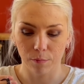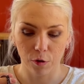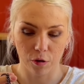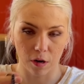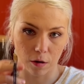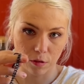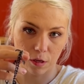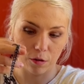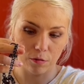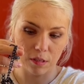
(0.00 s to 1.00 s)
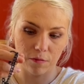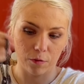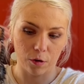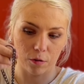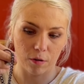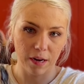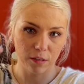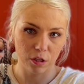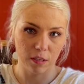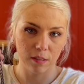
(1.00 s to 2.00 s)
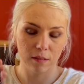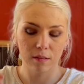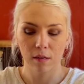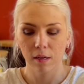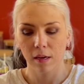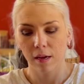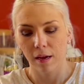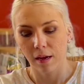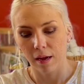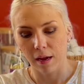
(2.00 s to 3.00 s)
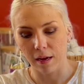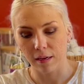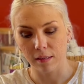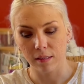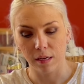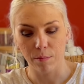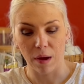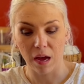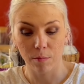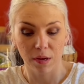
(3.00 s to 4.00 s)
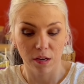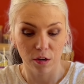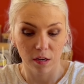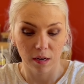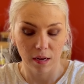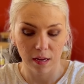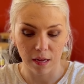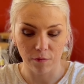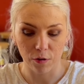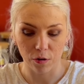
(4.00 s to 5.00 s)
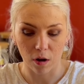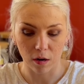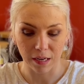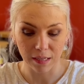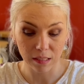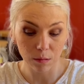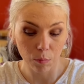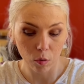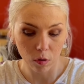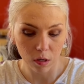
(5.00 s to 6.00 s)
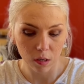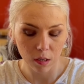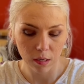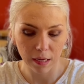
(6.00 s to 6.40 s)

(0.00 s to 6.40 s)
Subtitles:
You can also use it for corrections. And in my opinion, if your dog is a puller,